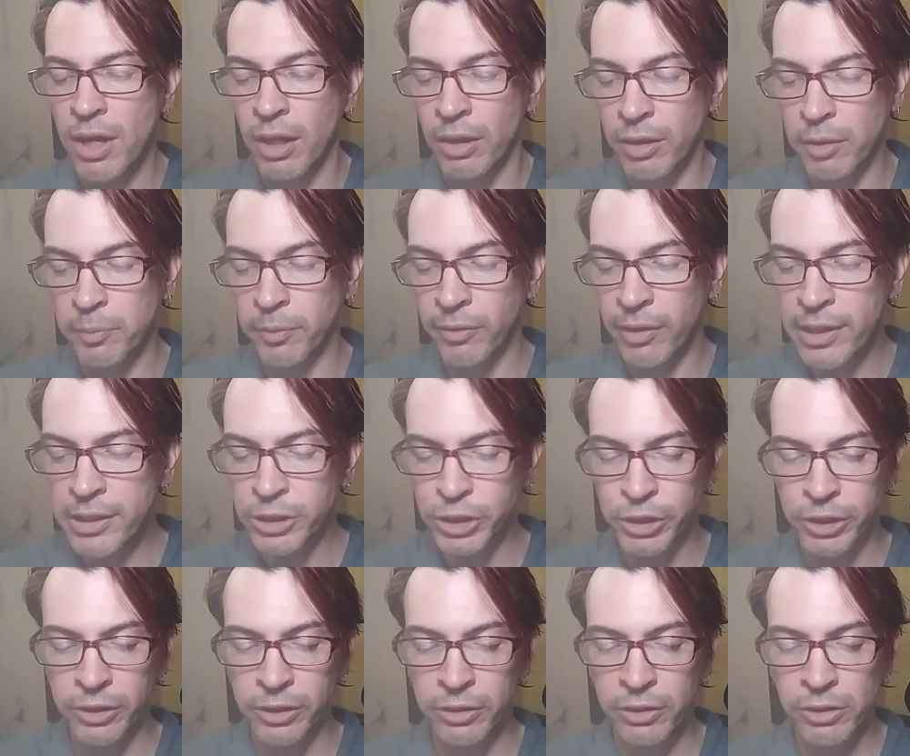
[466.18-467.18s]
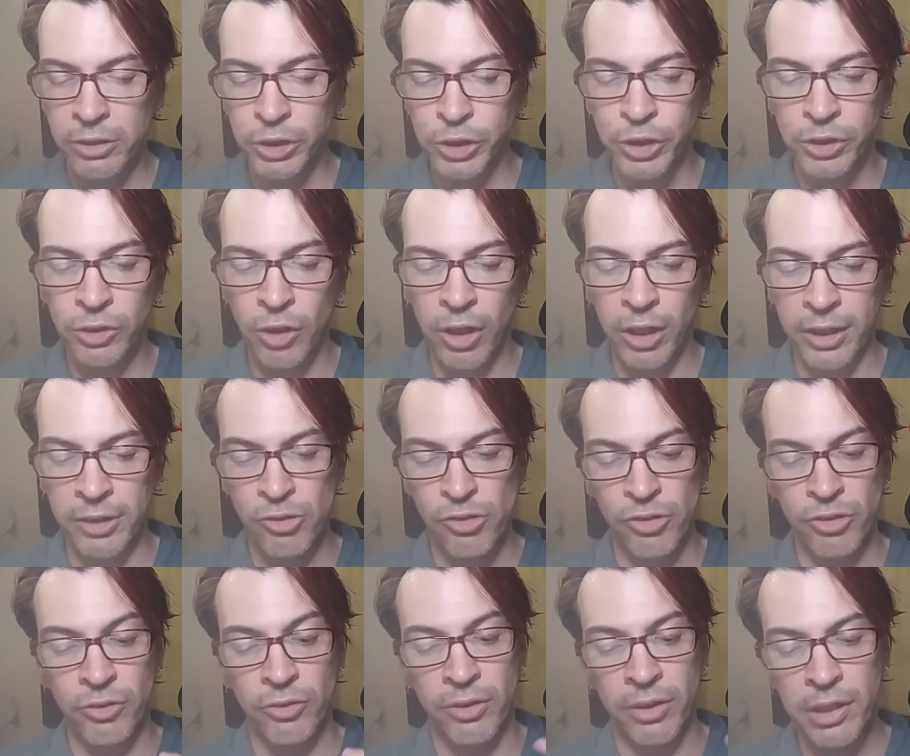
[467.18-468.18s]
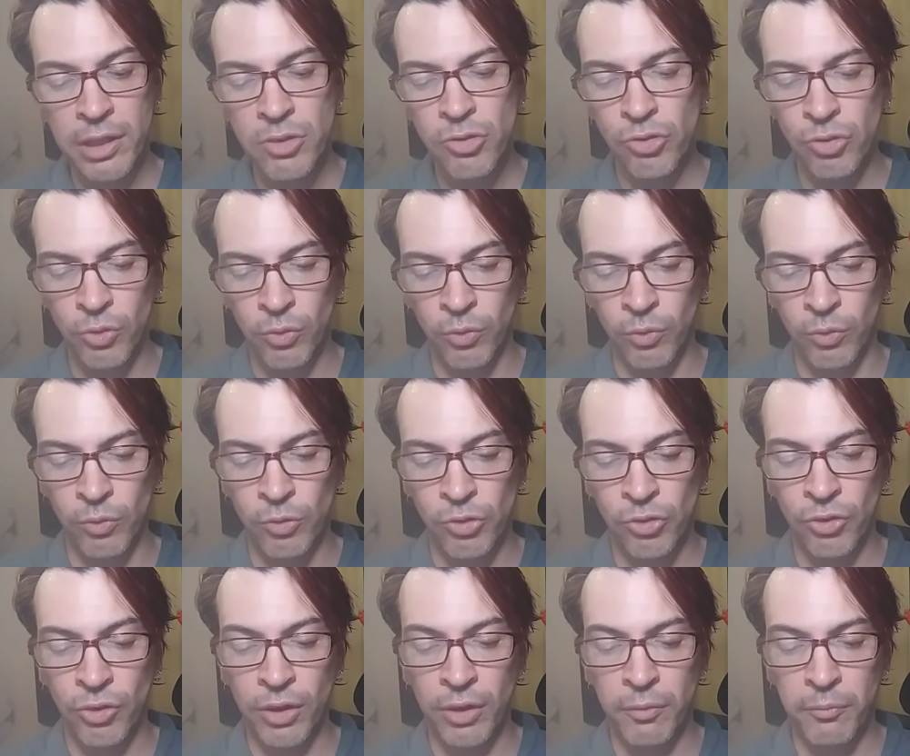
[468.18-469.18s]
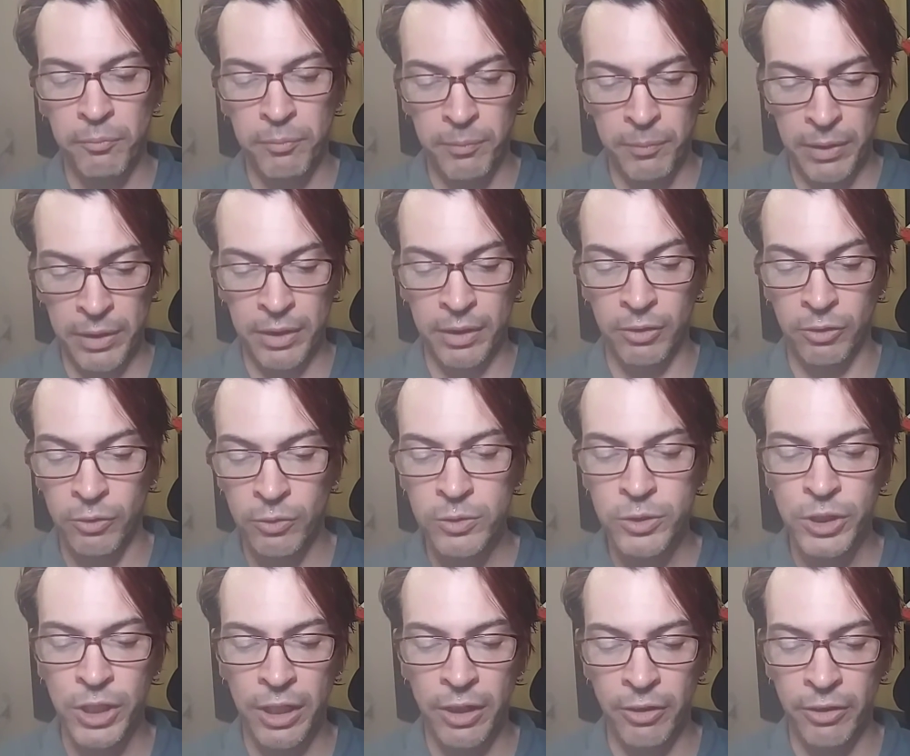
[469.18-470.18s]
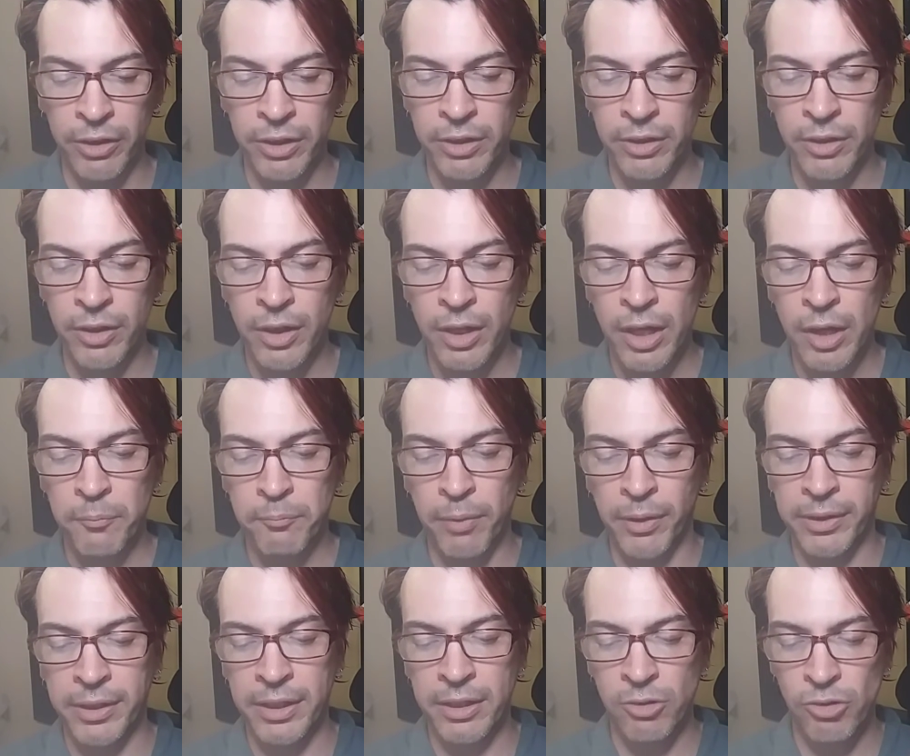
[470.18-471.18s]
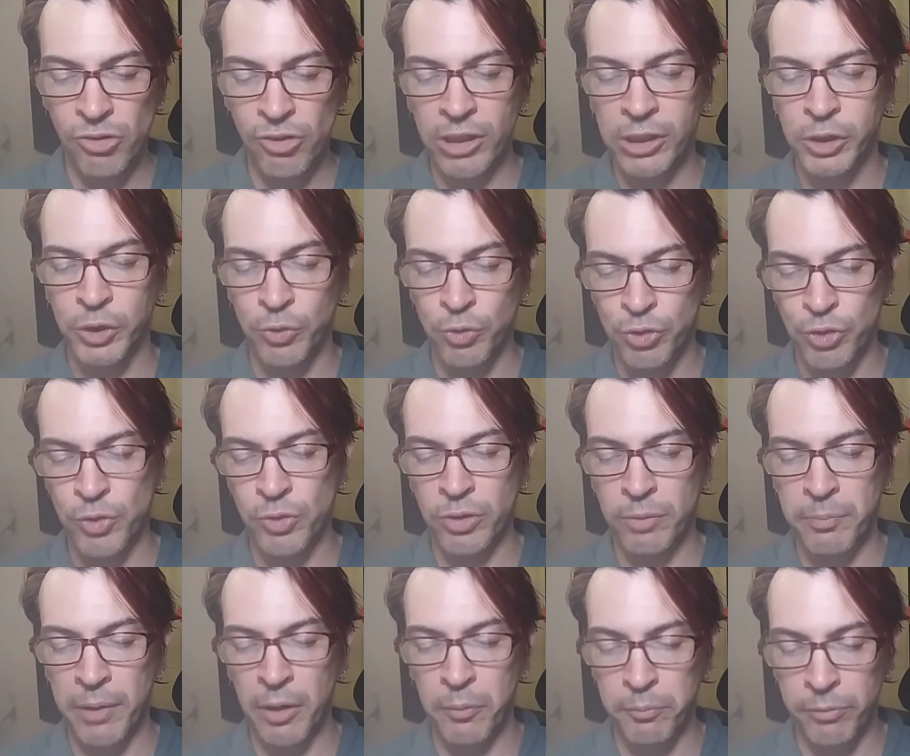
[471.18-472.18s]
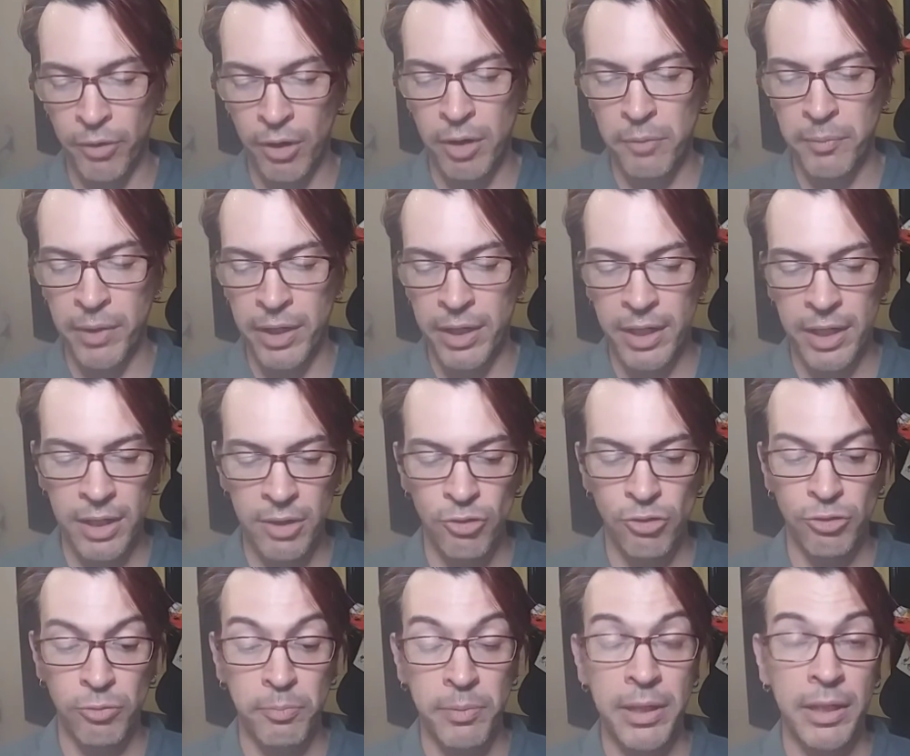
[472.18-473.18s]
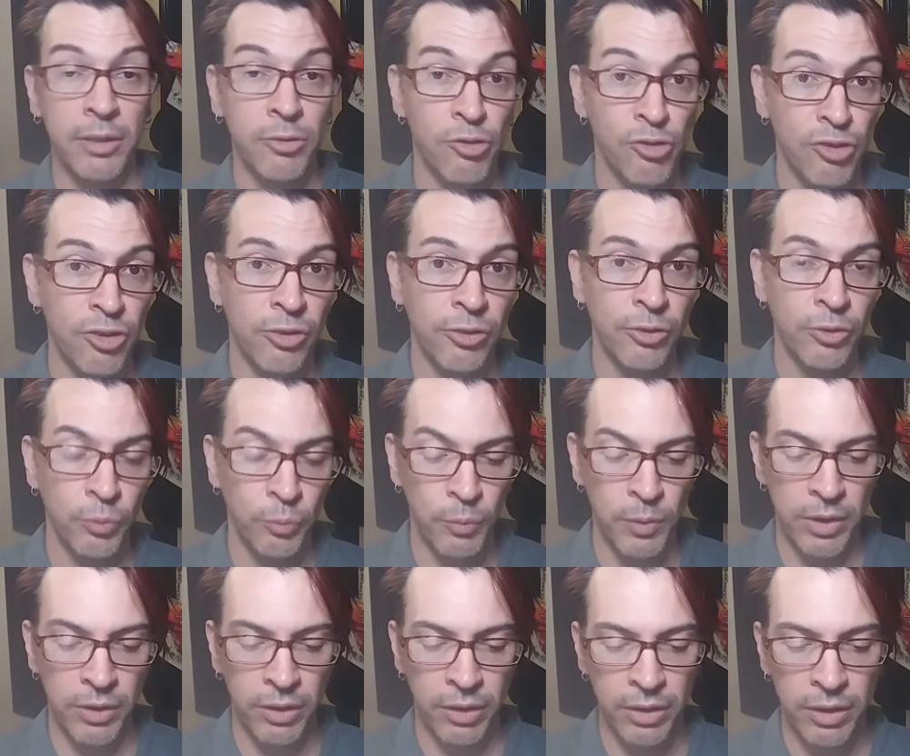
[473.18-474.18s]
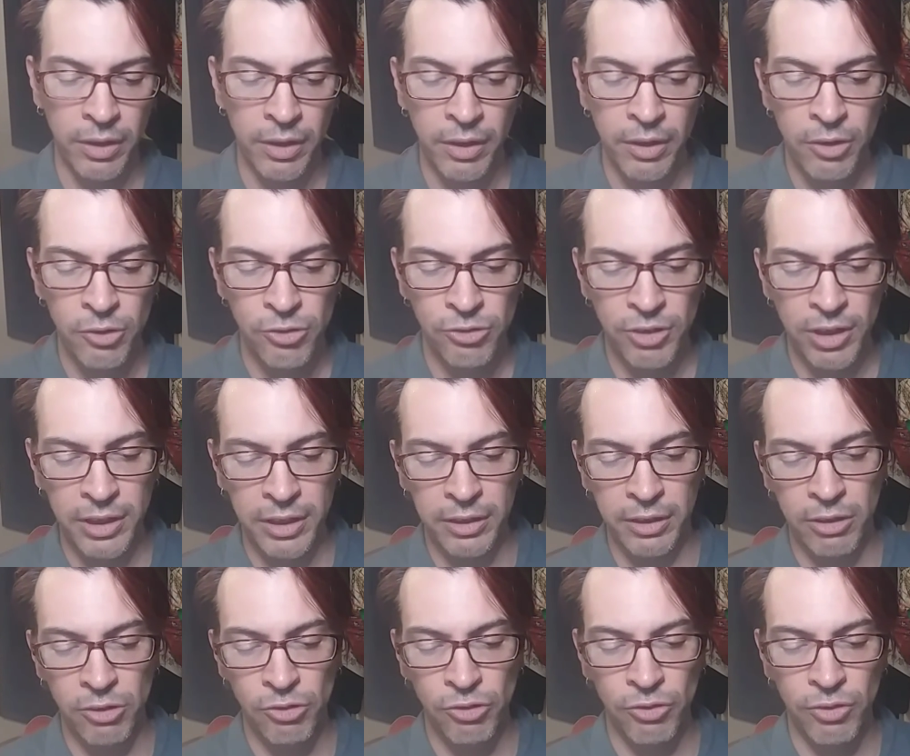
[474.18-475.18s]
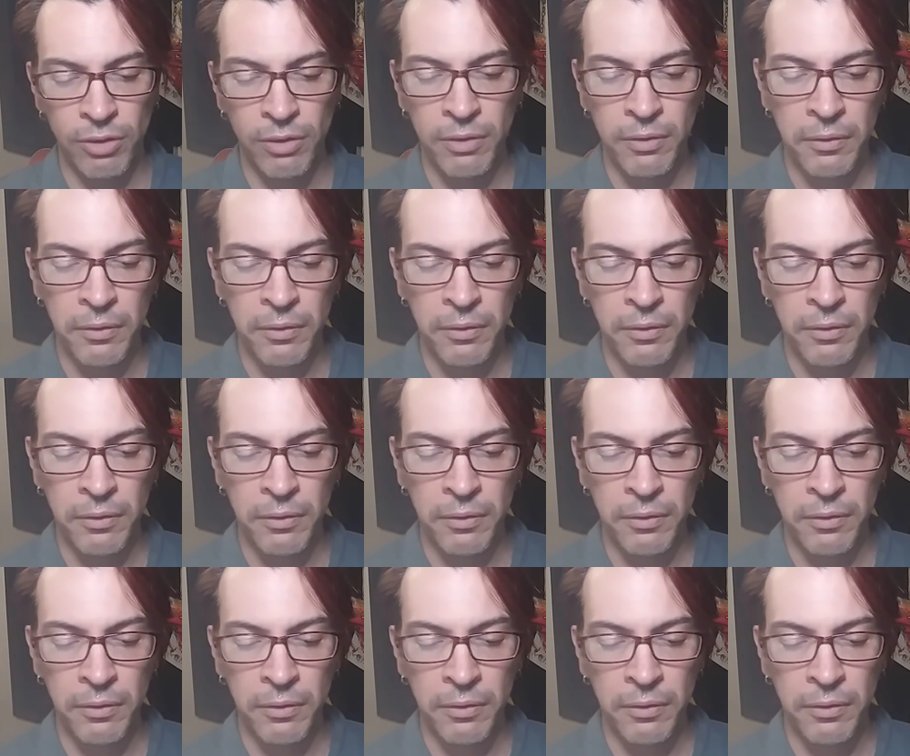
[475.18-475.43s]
liberation should not consider these schools being illusory, but the essential truth about Brahman is to be considered with steadiness.